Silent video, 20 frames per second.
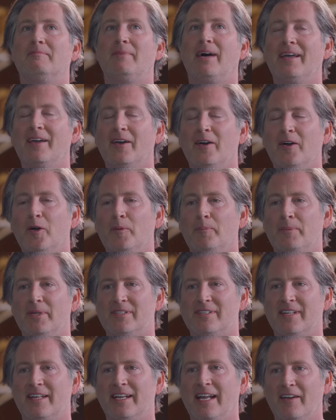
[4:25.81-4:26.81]
My hope
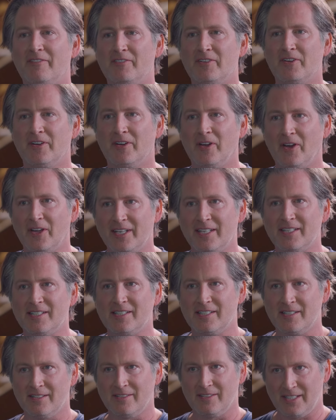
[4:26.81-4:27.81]
is that after an
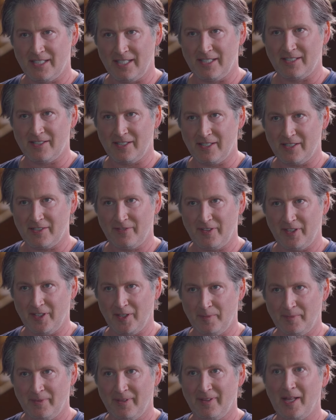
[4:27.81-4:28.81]
audience sees this
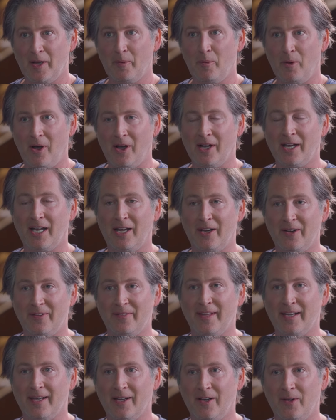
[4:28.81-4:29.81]
film, they walk out and
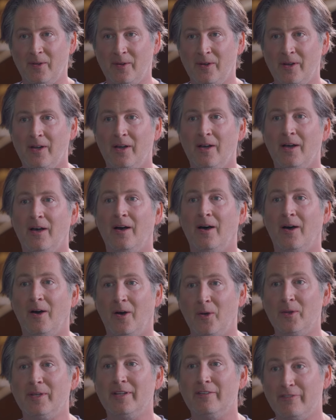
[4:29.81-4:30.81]
they go,
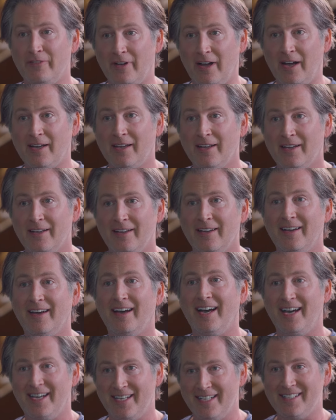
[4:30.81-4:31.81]
holy f***,
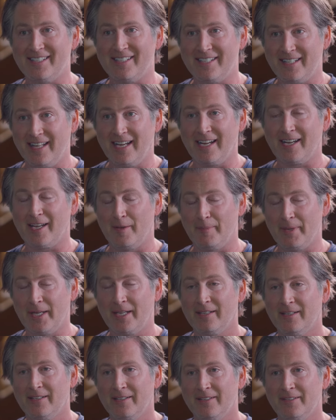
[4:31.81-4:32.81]
I didn't see that coming.